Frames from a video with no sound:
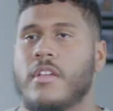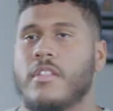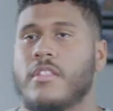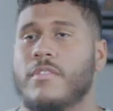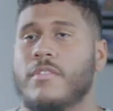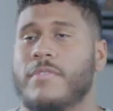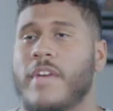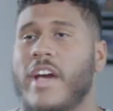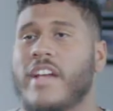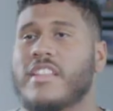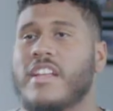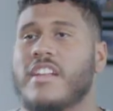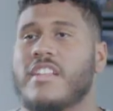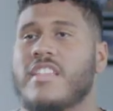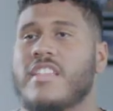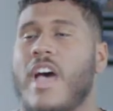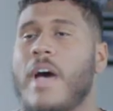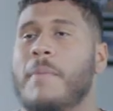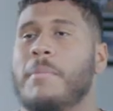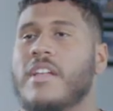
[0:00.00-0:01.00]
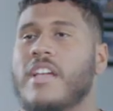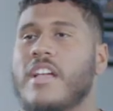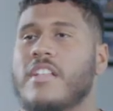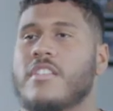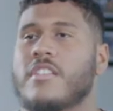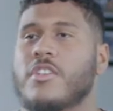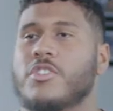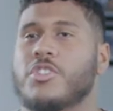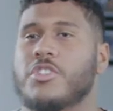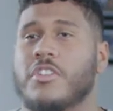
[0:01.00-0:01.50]
The fact that it's happening at
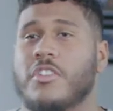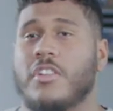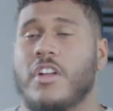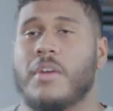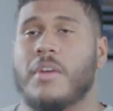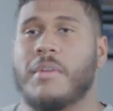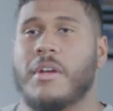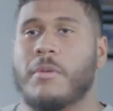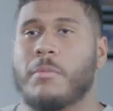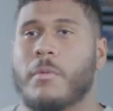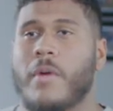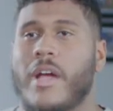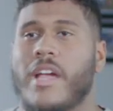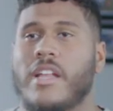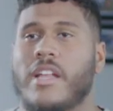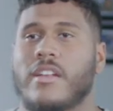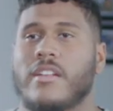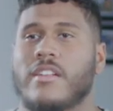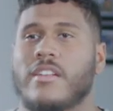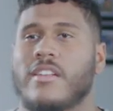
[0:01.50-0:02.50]
such an alarming rate,